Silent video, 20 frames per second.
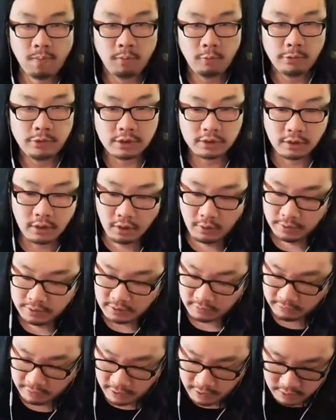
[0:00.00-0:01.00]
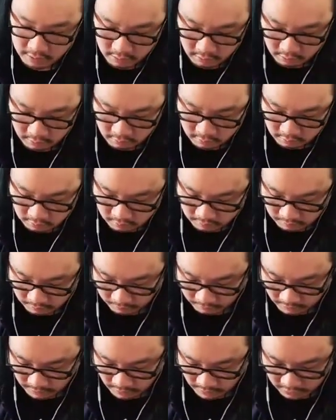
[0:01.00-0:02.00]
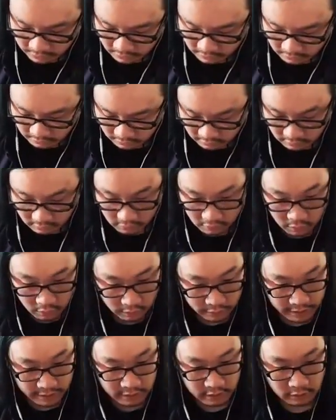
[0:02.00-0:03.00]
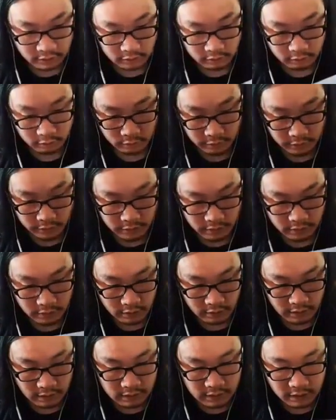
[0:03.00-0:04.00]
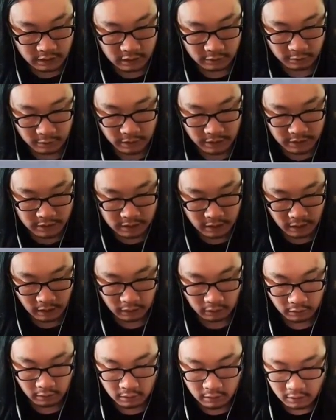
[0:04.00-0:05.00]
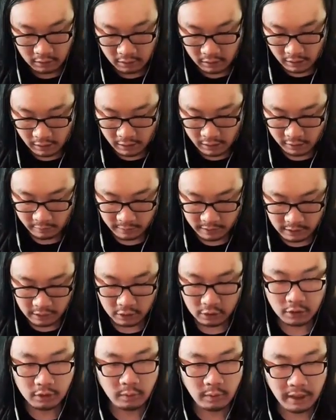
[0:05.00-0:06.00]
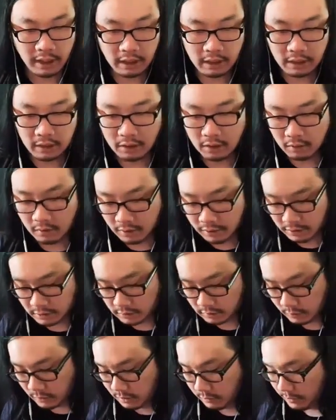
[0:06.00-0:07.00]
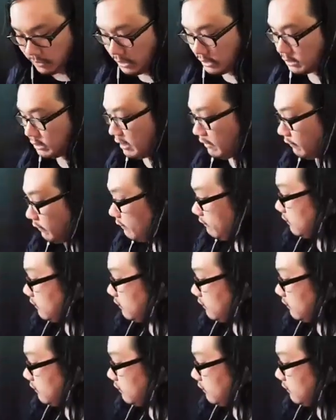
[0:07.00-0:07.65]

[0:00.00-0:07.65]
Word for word: which is always fun. I think that the gold actually looks really good. It's actually pretty subtle um, in a good way, you know, on this one, but it's definitely